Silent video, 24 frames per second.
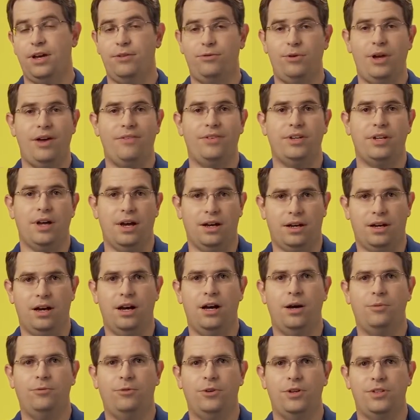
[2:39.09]
if you have a
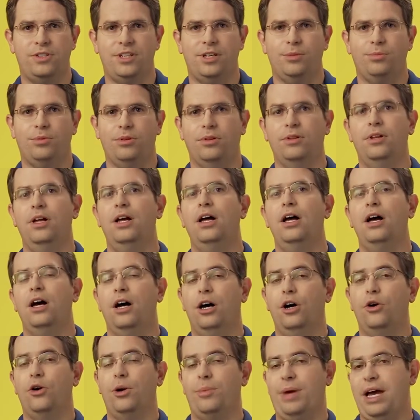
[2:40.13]
.com, for example,
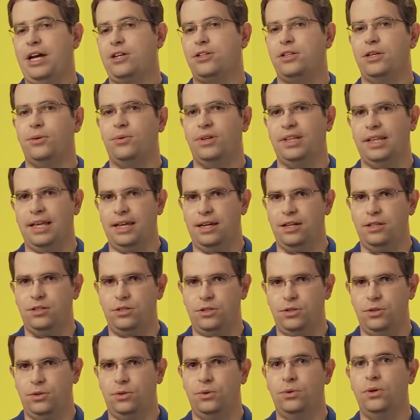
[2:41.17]
oh, I'm actually related
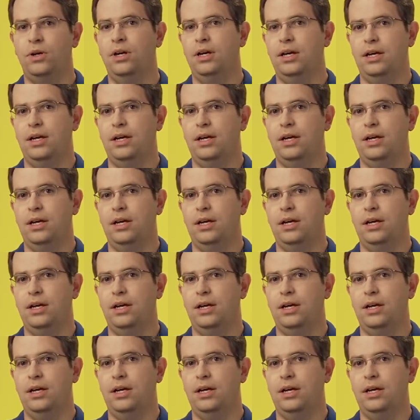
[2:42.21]
to